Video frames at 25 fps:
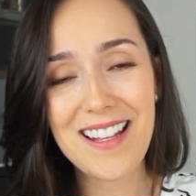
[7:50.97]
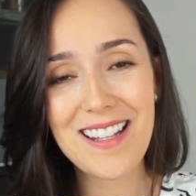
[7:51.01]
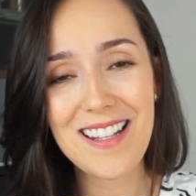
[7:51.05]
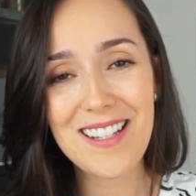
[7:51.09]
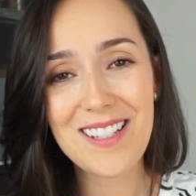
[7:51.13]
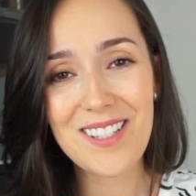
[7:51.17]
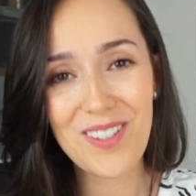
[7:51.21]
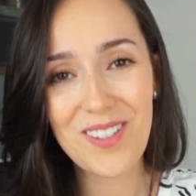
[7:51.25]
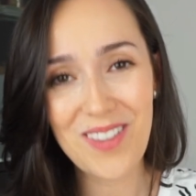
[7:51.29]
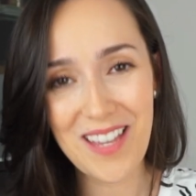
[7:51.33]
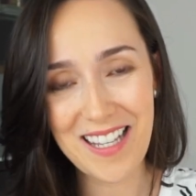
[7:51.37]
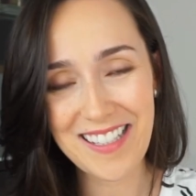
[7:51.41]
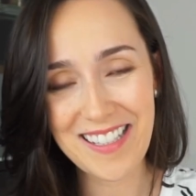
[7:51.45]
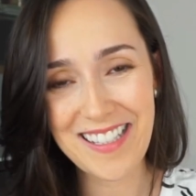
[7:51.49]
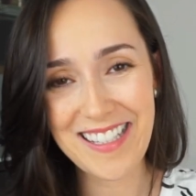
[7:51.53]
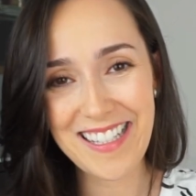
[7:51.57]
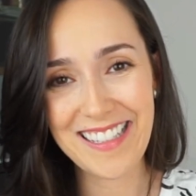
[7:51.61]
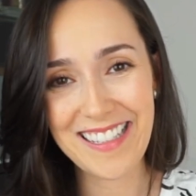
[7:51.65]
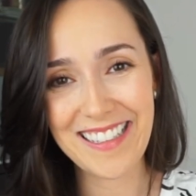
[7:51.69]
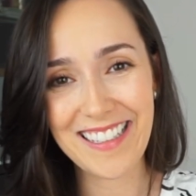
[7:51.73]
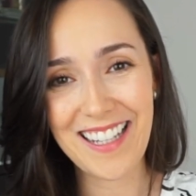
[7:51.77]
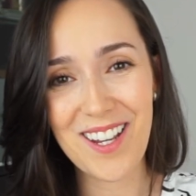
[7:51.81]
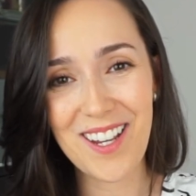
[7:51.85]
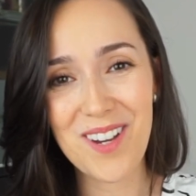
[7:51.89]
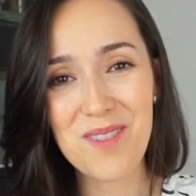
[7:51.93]
So that's
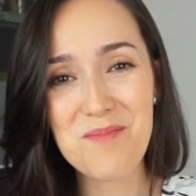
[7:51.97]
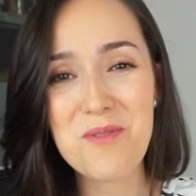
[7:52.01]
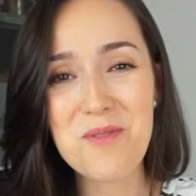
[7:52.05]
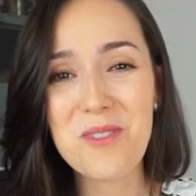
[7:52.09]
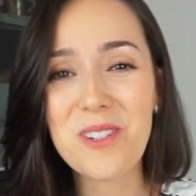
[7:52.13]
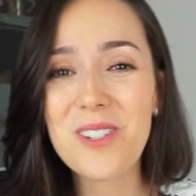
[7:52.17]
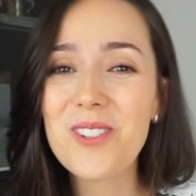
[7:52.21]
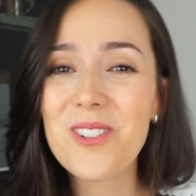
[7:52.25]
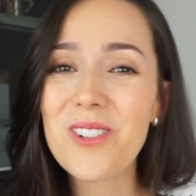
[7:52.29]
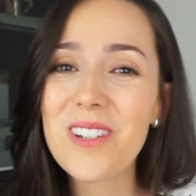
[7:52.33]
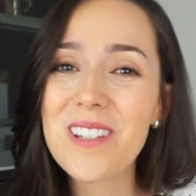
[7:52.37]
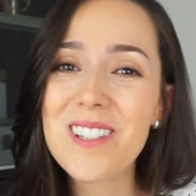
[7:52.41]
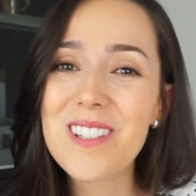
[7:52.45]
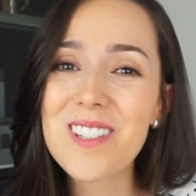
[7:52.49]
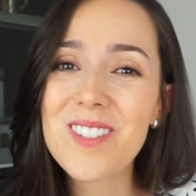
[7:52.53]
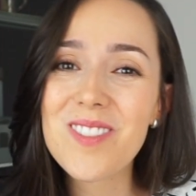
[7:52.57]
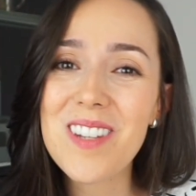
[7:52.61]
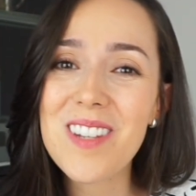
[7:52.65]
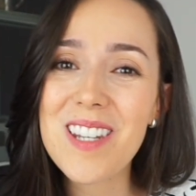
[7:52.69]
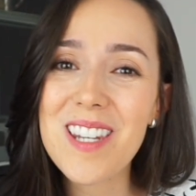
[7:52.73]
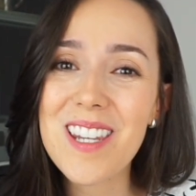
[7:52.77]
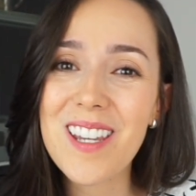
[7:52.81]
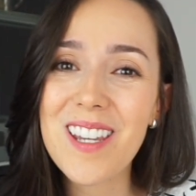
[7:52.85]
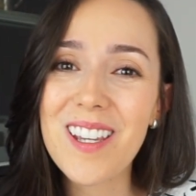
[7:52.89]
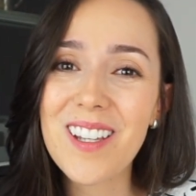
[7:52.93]
it. I hope you enjoyed this
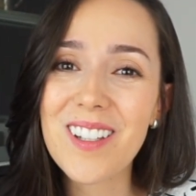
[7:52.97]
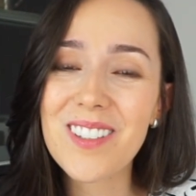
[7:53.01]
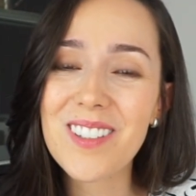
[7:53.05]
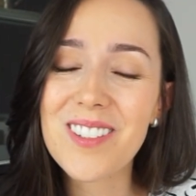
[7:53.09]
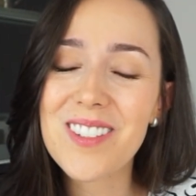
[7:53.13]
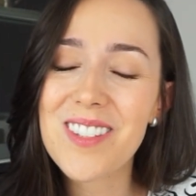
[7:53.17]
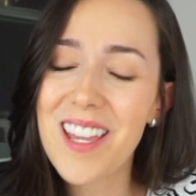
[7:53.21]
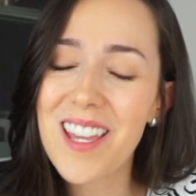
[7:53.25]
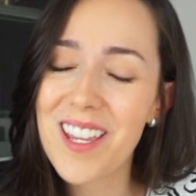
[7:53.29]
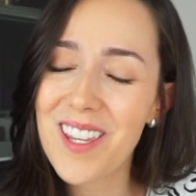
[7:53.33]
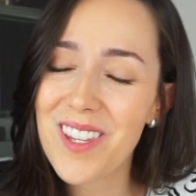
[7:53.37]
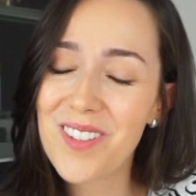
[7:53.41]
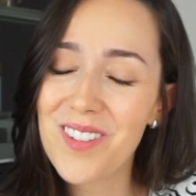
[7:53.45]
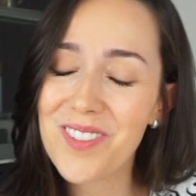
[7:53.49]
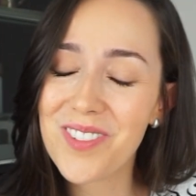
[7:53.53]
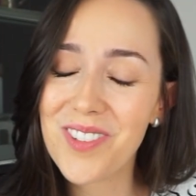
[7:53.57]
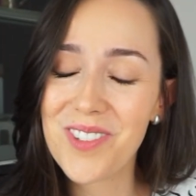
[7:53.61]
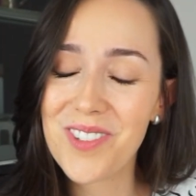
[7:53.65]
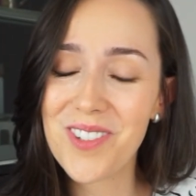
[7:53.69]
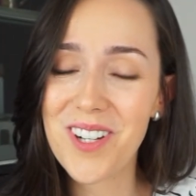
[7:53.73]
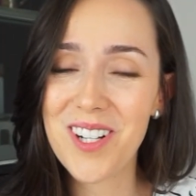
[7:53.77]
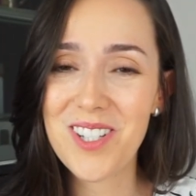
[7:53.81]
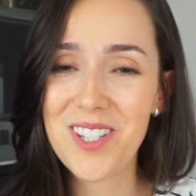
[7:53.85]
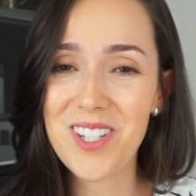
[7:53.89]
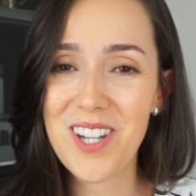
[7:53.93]
video. Thank you for
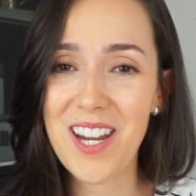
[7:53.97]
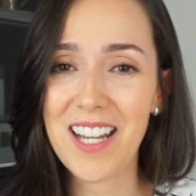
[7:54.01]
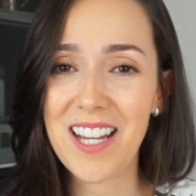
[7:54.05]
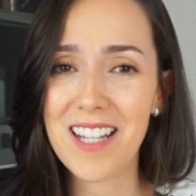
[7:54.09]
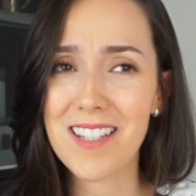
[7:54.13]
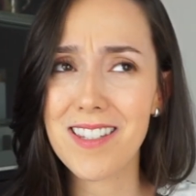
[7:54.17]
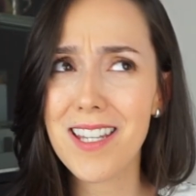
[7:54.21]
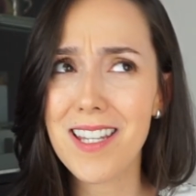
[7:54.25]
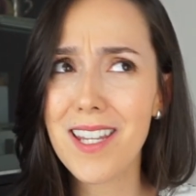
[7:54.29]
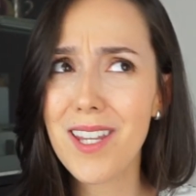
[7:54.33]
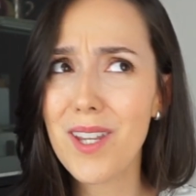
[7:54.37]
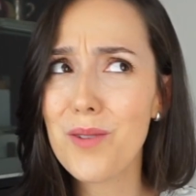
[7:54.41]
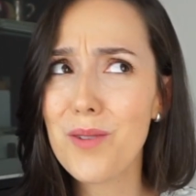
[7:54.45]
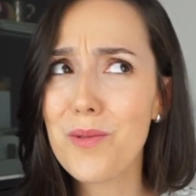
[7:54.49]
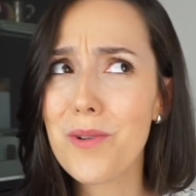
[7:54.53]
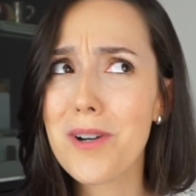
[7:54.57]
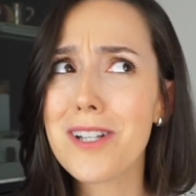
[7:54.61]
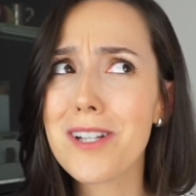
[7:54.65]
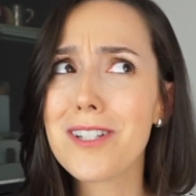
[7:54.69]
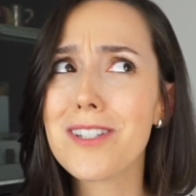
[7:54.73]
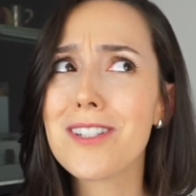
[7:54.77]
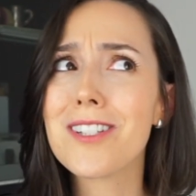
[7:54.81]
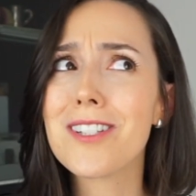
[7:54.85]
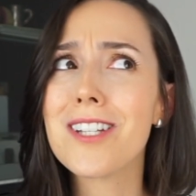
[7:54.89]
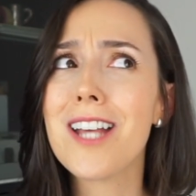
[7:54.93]
watching. I think it
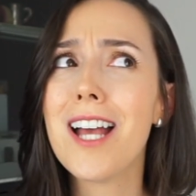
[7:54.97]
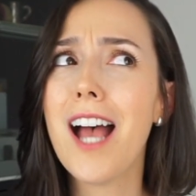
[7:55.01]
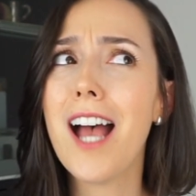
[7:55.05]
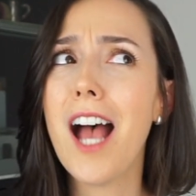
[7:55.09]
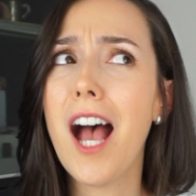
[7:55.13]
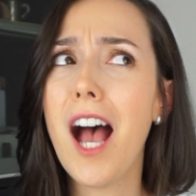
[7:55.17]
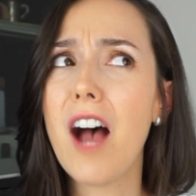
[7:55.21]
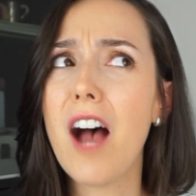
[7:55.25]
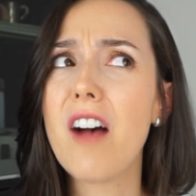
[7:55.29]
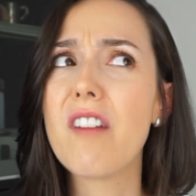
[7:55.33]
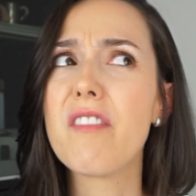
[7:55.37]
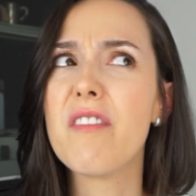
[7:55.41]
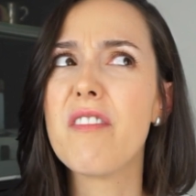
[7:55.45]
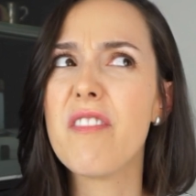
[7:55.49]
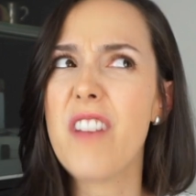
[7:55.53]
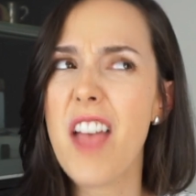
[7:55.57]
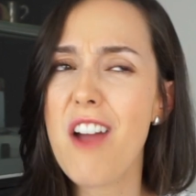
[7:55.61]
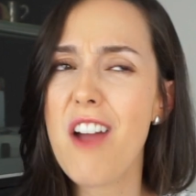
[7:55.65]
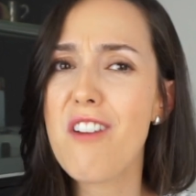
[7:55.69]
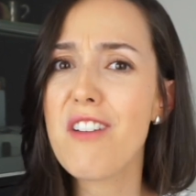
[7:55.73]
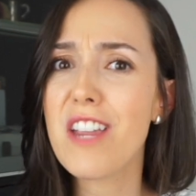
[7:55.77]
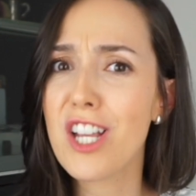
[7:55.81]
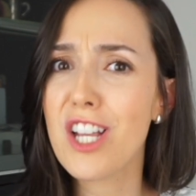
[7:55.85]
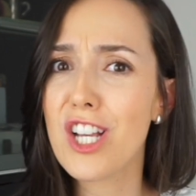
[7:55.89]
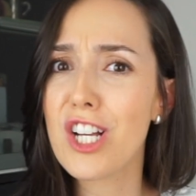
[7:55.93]
was a
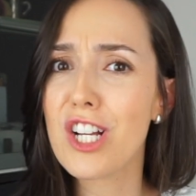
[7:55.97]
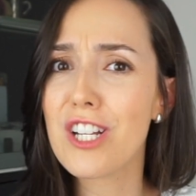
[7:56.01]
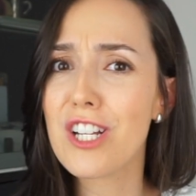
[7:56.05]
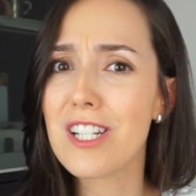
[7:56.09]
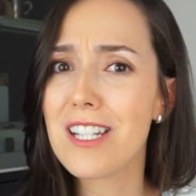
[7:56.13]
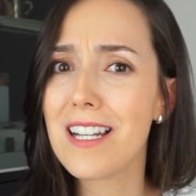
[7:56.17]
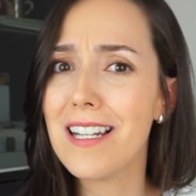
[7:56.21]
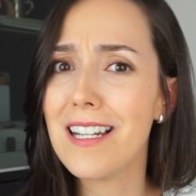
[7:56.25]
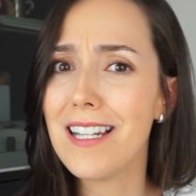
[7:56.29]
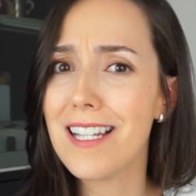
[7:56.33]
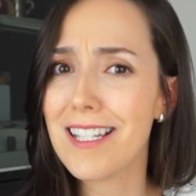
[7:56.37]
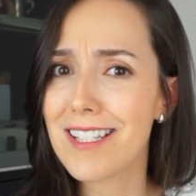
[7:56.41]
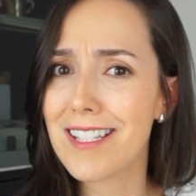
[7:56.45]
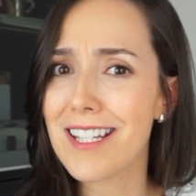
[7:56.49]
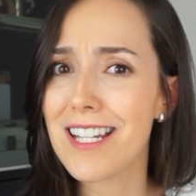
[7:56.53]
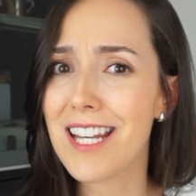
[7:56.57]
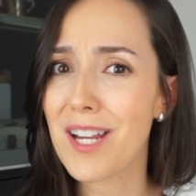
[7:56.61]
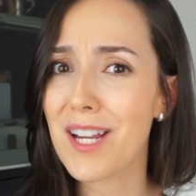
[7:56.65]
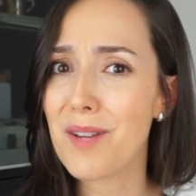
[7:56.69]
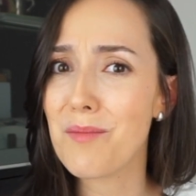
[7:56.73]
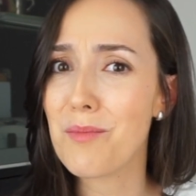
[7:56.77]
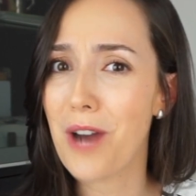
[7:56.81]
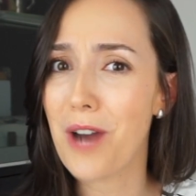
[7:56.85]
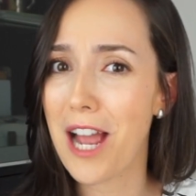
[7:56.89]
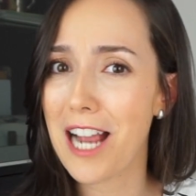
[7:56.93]
very good
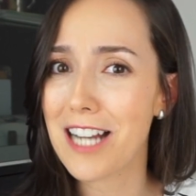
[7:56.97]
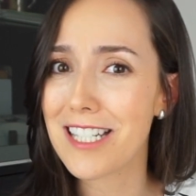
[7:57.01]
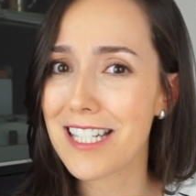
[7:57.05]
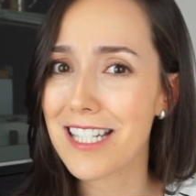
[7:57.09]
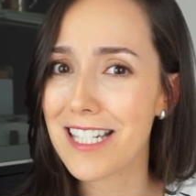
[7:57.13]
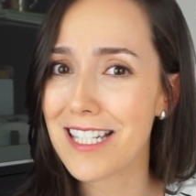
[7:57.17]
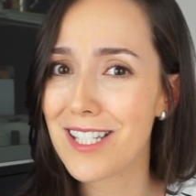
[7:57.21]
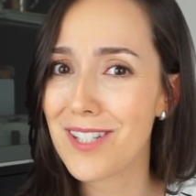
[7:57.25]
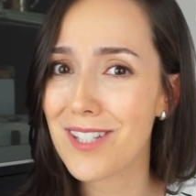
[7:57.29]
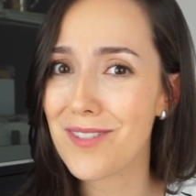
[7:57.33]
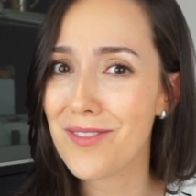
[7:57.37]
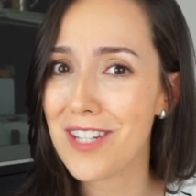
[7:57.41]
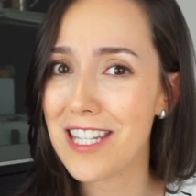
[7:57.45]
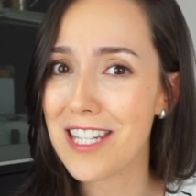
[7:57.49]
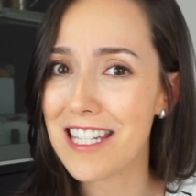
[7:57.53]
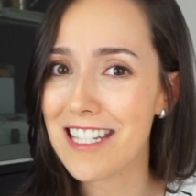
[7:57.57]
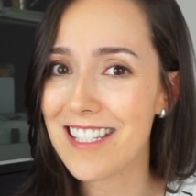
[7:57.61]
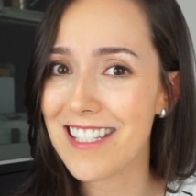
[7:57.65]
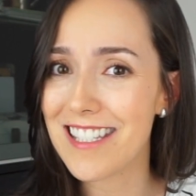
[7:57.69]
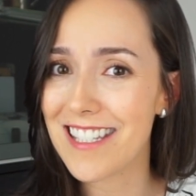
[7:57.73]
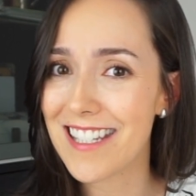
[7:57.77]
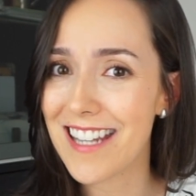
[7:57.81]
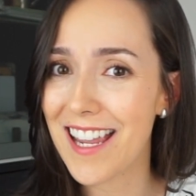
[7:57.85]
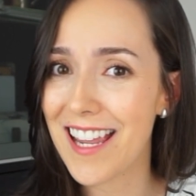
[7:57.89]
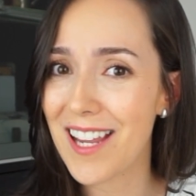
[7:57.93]
listening practice for you
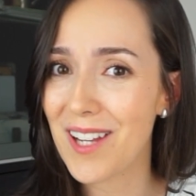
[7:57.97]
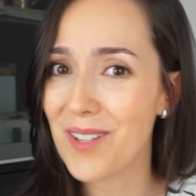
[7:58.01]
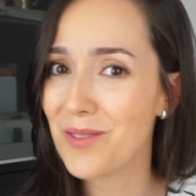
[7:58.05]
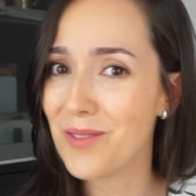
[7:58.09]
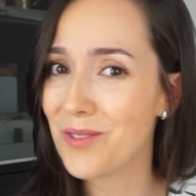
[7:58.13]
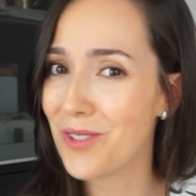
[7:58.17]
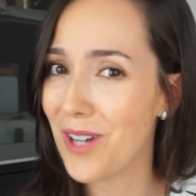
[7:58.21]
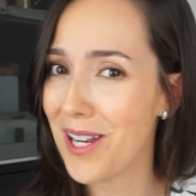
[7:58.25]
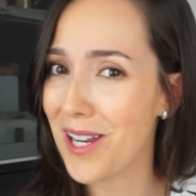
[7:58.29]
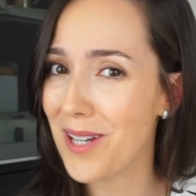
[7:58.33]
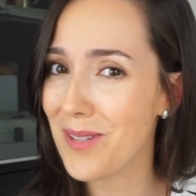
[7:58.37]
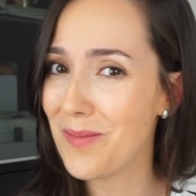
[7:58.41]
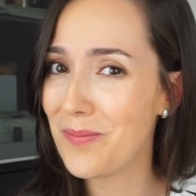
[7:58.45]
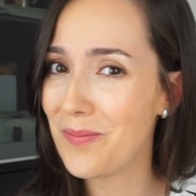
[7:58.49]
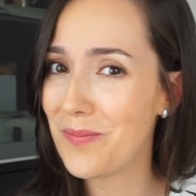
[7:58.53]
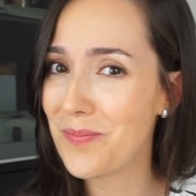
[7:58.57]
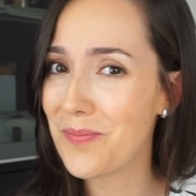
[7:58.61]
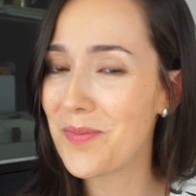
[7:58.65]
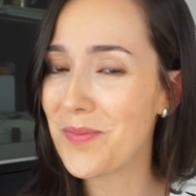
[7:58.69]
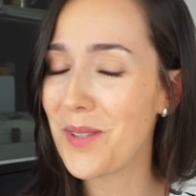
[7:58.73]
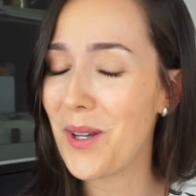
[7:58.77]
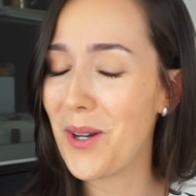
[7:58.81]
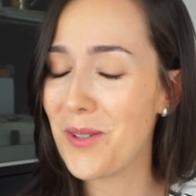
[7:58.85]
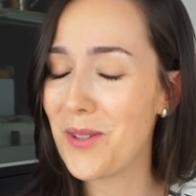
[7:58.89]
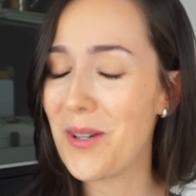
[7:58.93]
today, right?
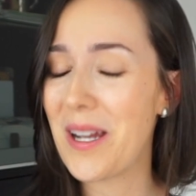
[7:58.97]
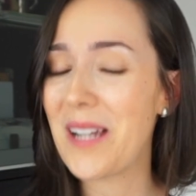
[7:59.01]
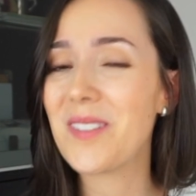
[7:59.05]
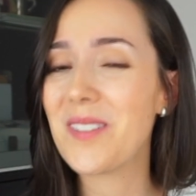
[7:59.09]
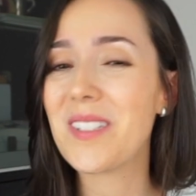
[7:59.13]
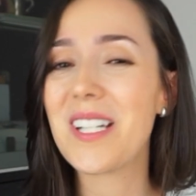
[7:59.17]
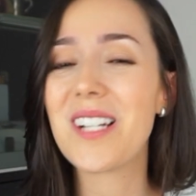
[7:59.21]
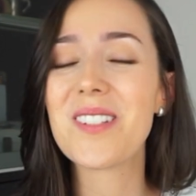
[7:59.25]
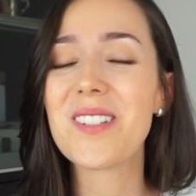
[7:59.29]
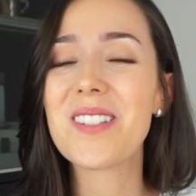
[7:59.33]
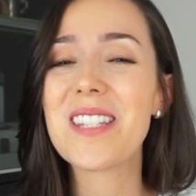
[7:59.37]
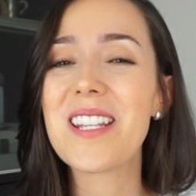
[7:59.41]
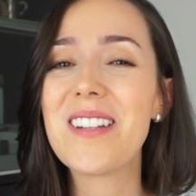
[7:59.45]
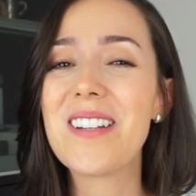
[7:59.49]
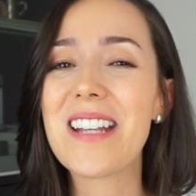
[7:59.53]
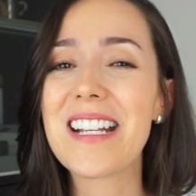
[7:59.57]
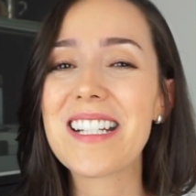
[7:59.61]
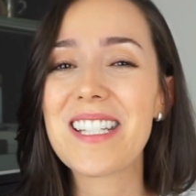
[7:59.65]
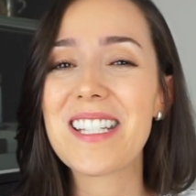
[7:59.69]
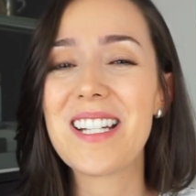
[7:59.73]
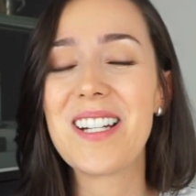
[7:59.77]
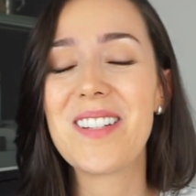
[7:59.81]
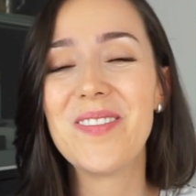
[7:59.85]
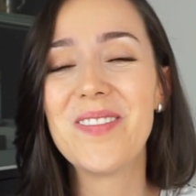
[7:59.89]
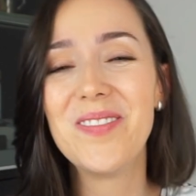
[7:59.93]
All right, I'll see you next
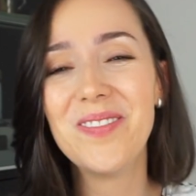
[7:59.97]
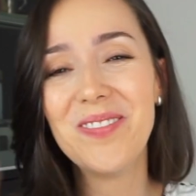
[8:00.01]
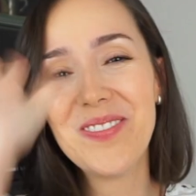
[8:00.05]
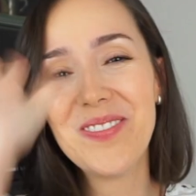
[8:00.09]
time.